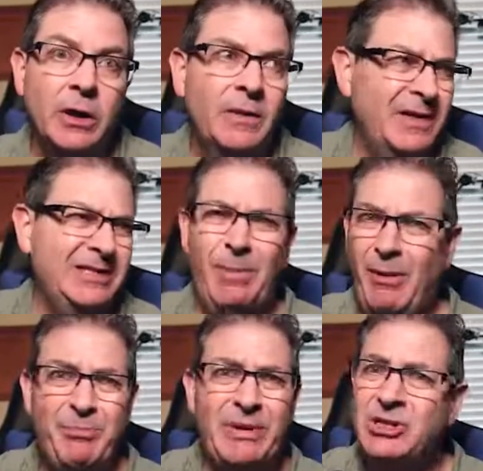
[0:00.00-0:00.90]
That's
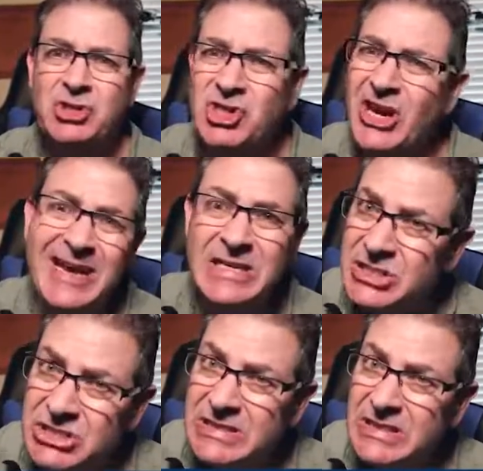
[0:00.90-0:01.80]
about being
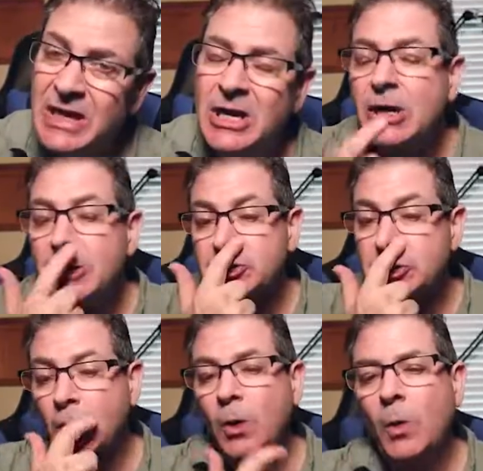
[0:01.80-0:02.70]
chased
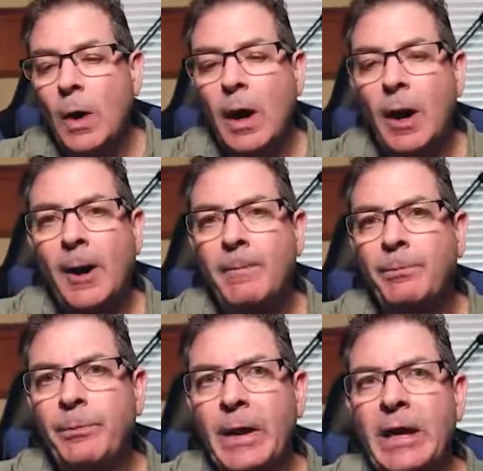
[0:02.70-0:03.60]
so
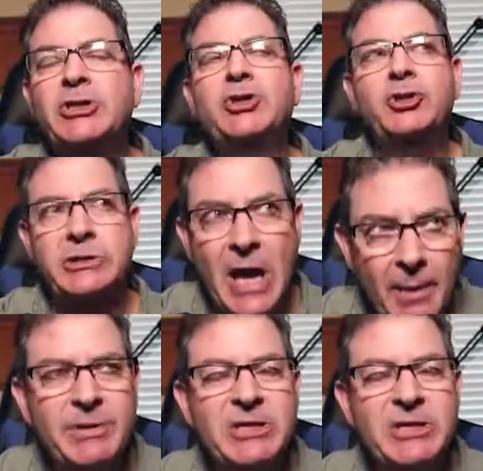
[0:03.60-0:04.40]
um, it should not be